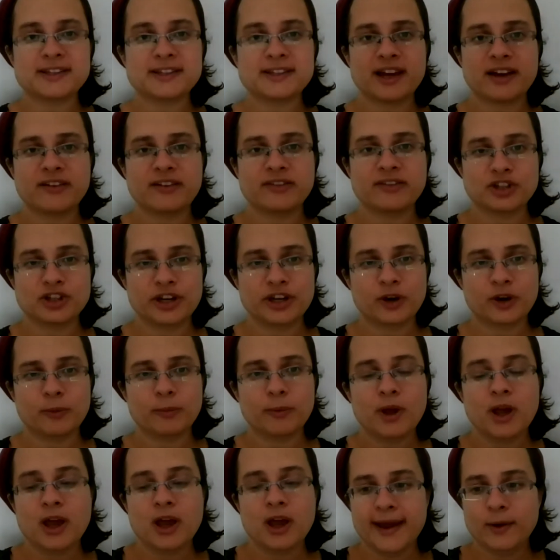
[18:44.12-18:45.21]
Esav and Jacob.
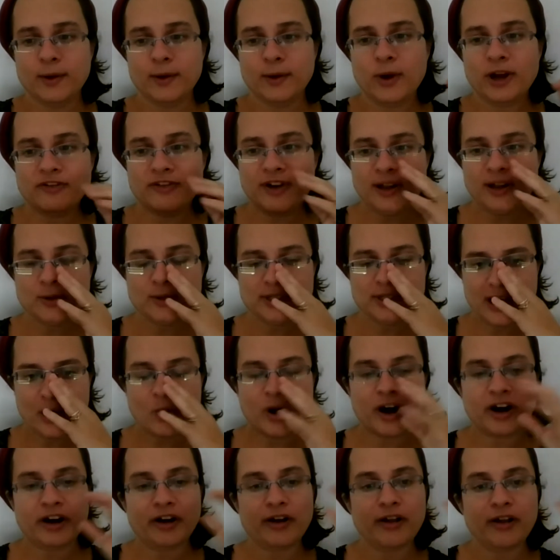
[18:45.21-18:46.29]
And what follows
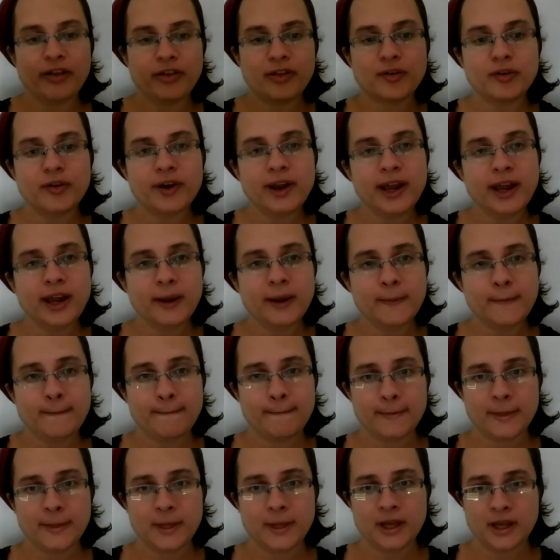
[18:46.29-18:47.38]
now are three
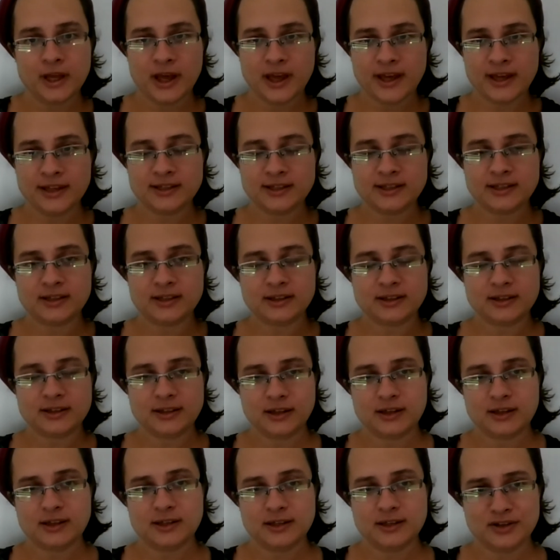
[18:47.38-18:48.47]

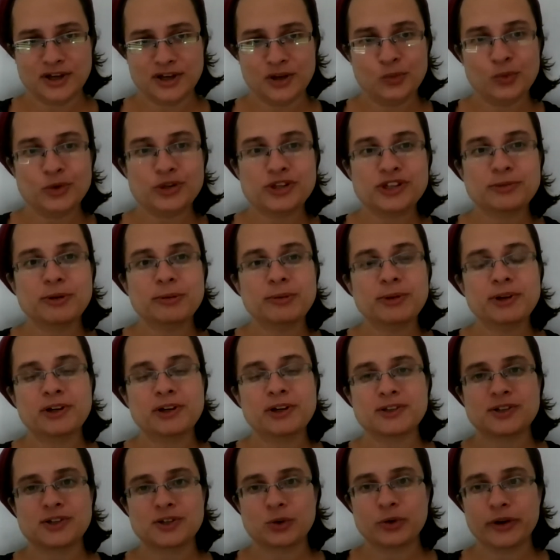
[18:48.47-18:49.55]
instances in which the
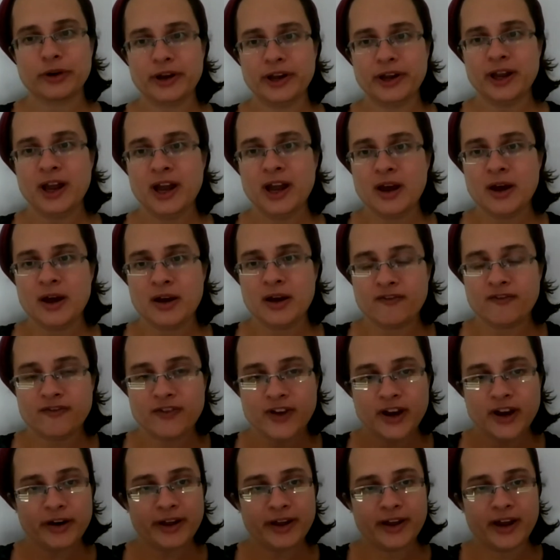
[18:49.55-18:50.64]
biblical story
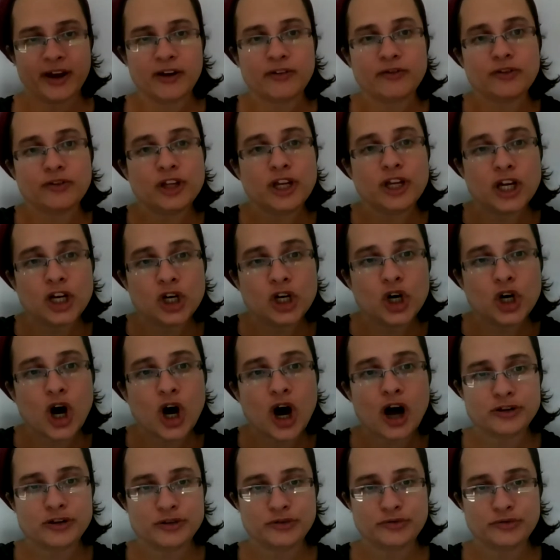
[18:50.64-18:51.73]
very carefully
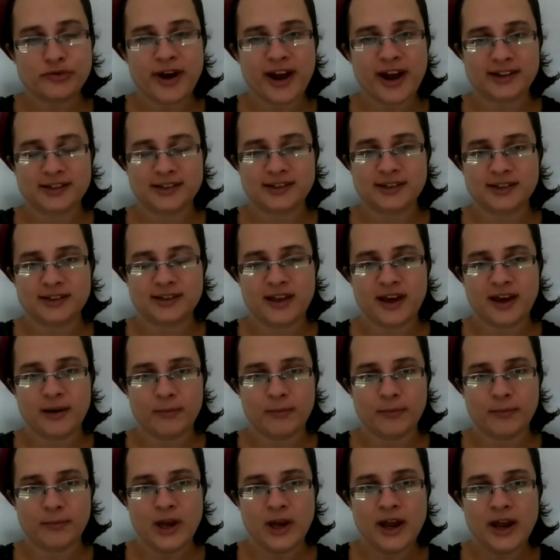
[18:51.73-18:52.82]
contrasts them.
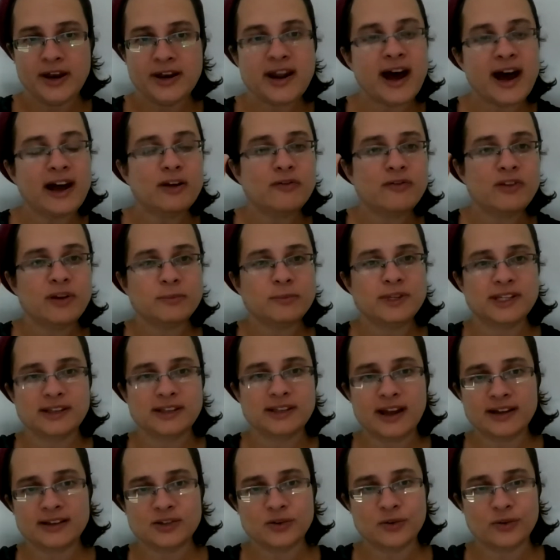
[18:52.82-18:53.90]
None of them
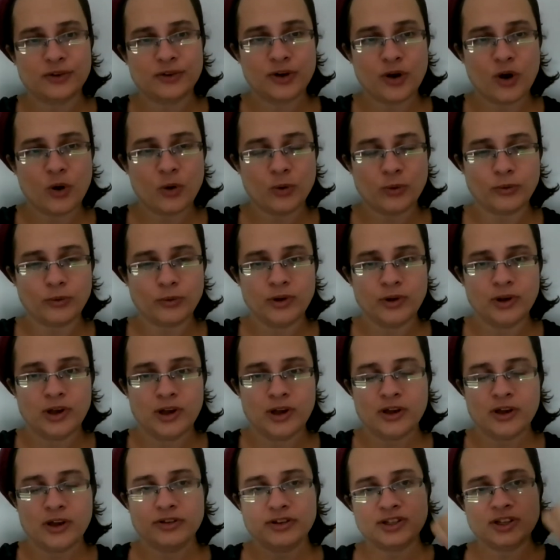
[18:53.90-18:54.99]
stands on their own.
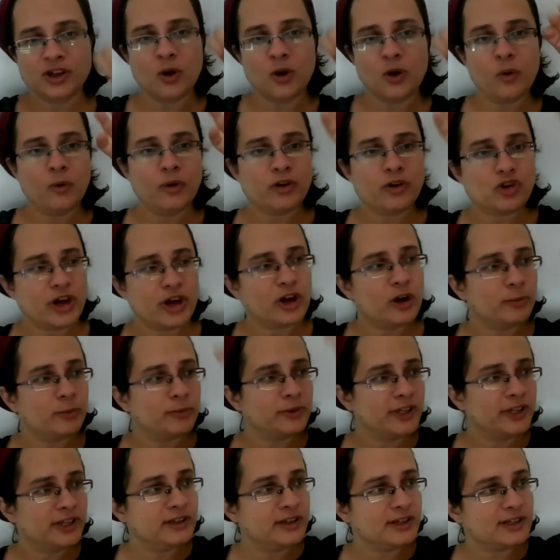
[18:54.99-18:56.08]
There's no Jacob
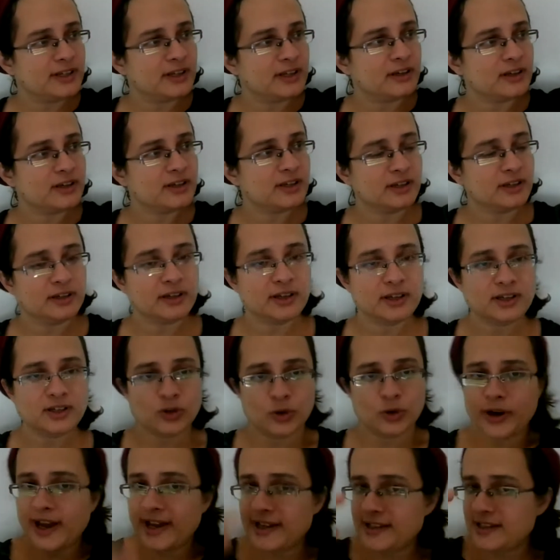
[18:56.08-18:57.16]
did this and this and this,
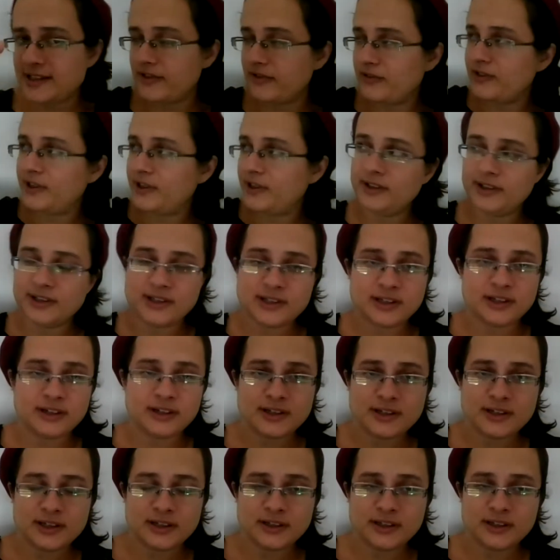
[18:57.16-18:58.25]
or Esav did this and
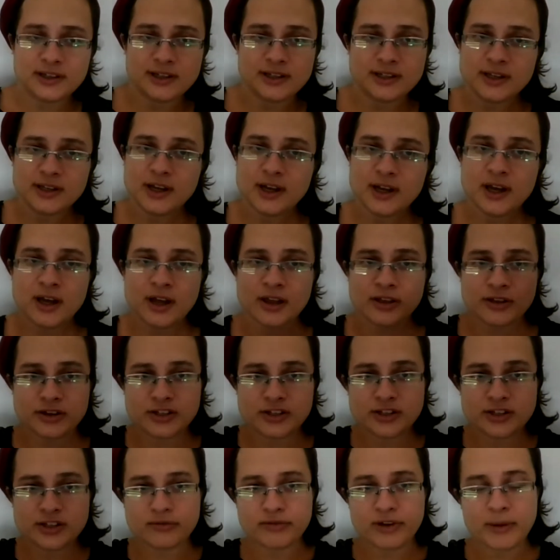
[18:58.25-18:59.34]
this and this.
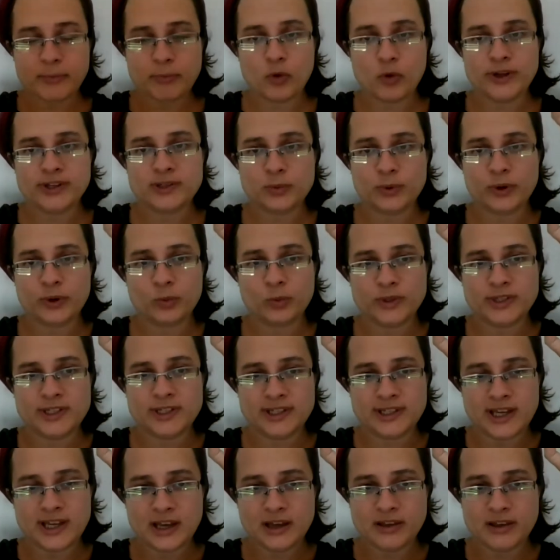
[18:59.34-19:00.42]
There's three points where we
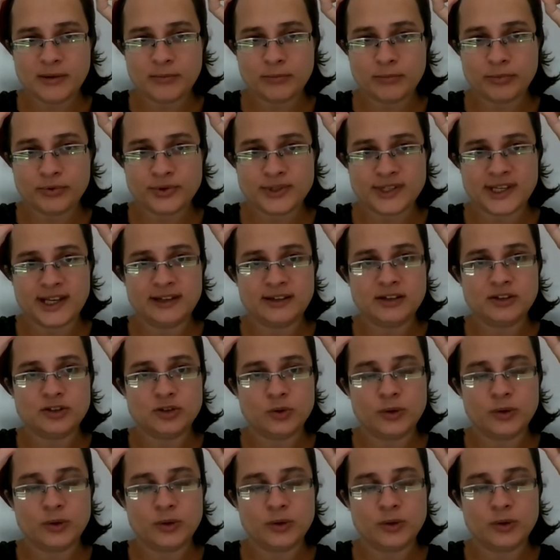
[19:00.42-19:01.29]
see them presented